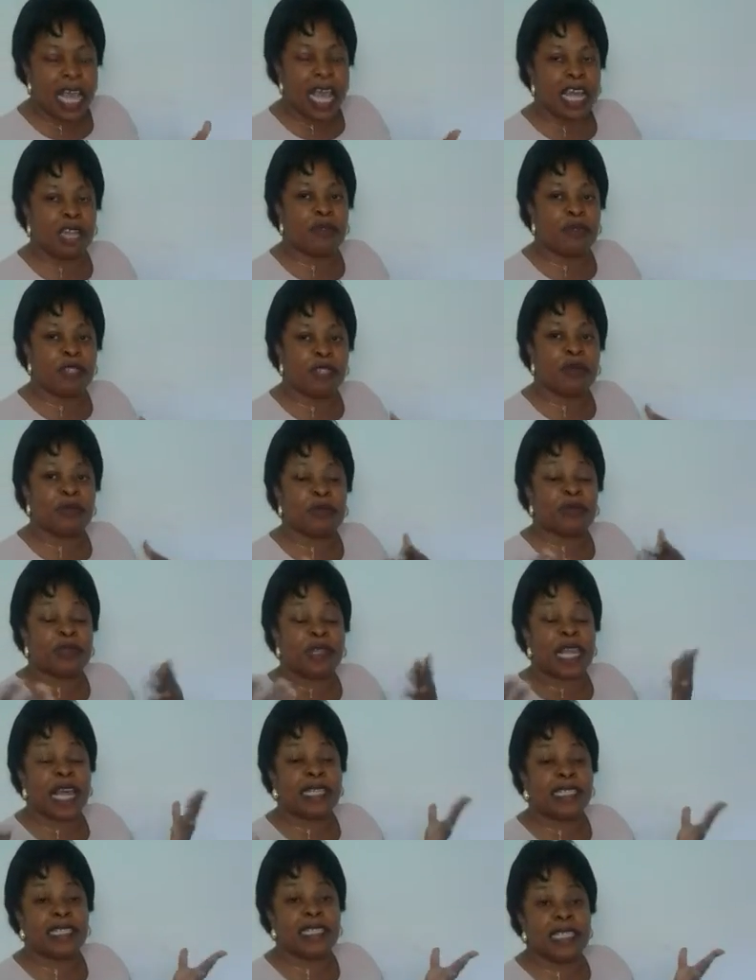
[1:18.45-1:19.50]
And most people
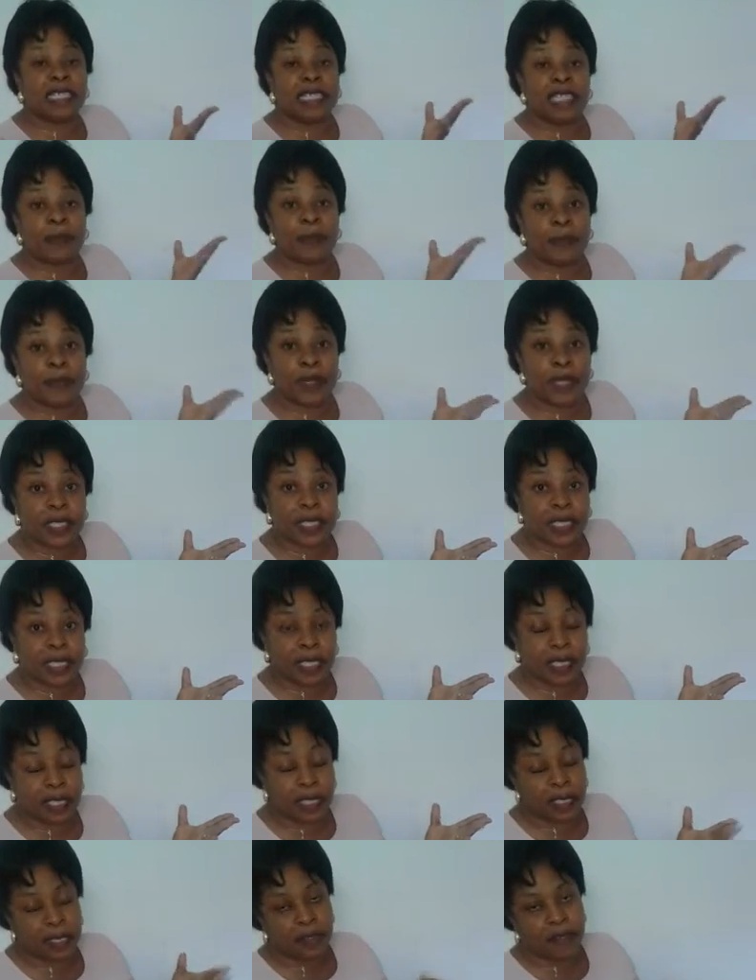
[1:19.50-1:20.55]
are seeing the
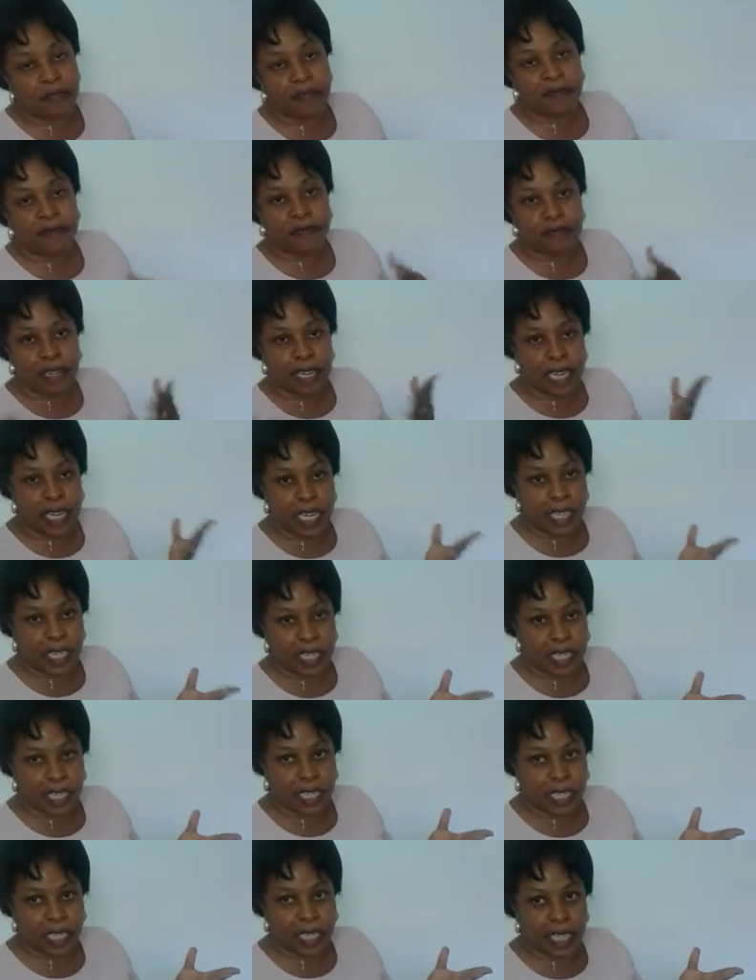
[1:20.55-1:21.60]
importance of learning
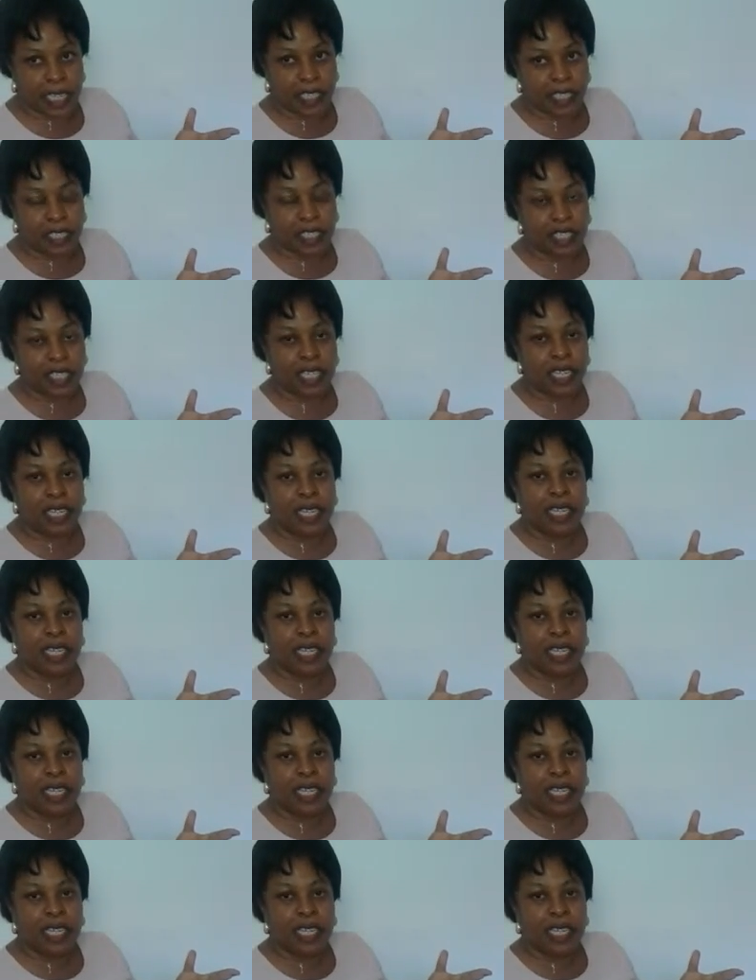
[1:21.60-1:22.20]
English.